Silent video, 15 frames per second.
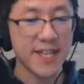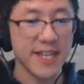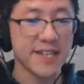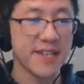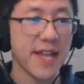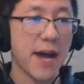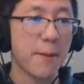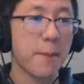things
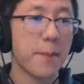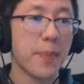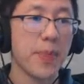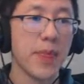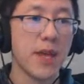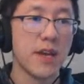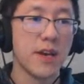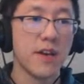down.
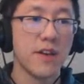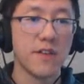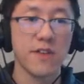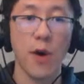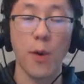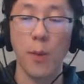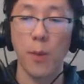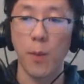
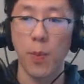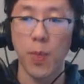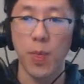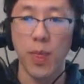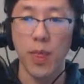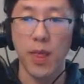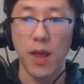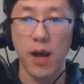So
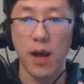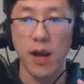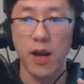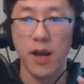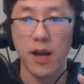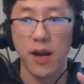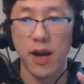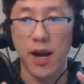
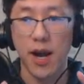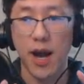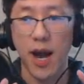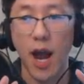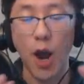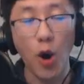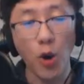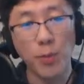
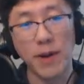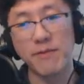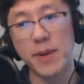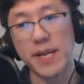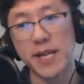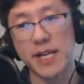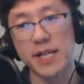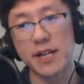I hope I've
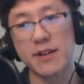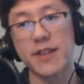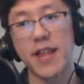made it clear